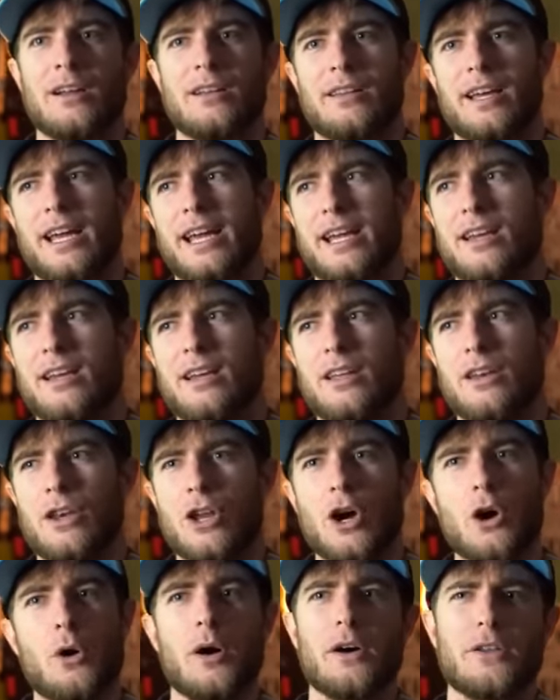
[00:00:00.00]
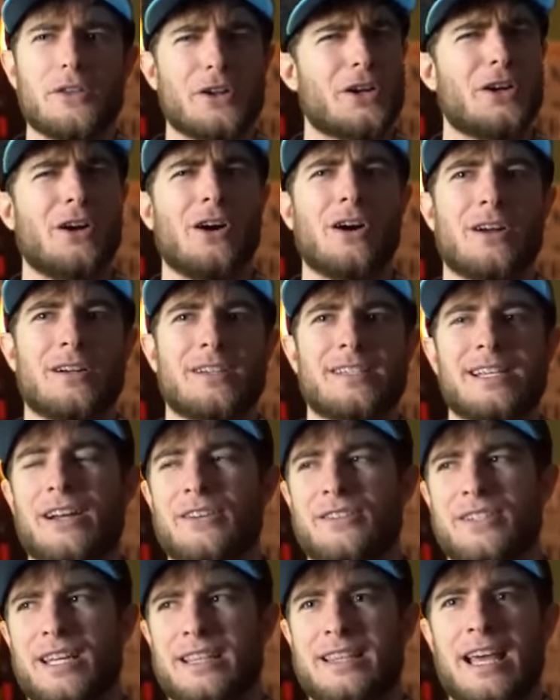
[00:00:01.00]
Like no other car
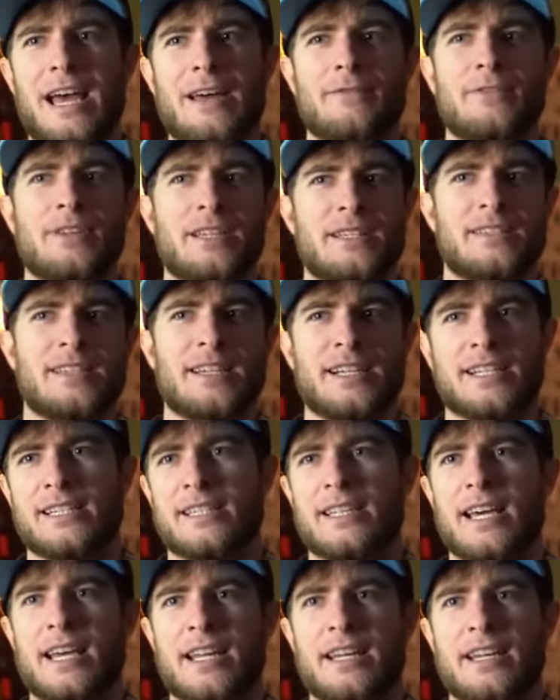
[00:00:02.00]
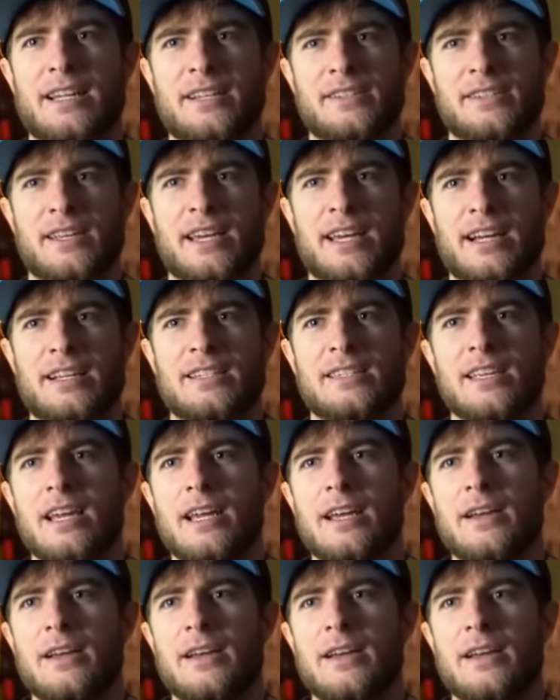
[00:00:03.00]
sounds like that V6 and that NSX.